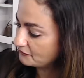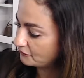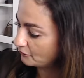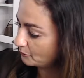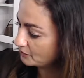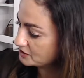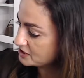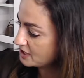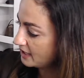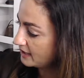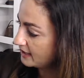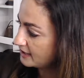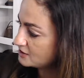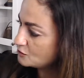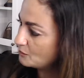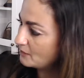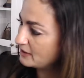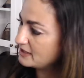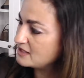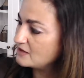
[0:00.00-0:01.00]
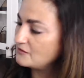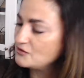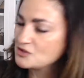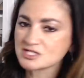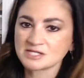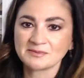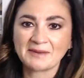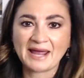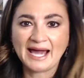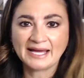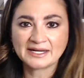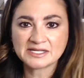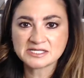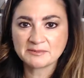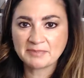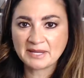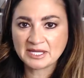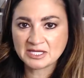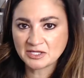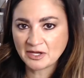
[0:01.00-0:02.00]
we're done, I do want to give you just my honest
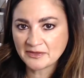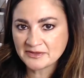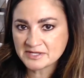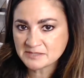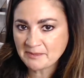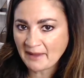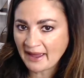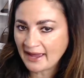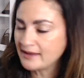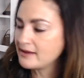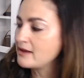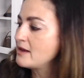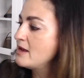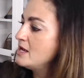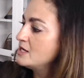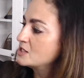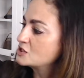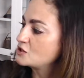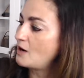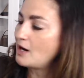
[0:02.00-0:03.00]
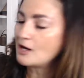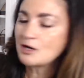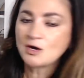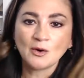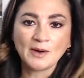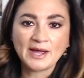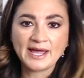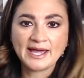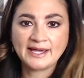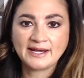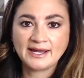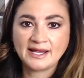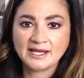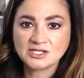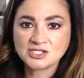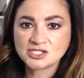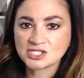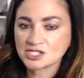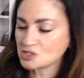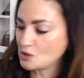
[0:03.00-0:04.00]
opinion on this bag. So I'll go ahead
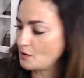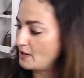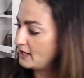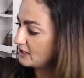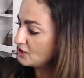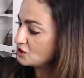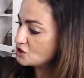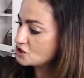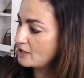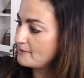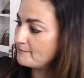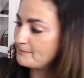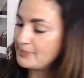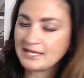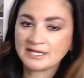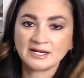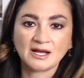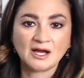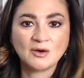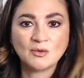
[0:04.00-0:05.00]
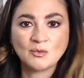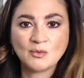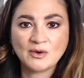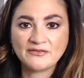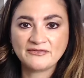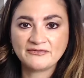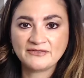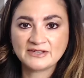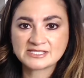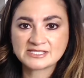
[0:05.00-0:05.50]
and jump in on what fits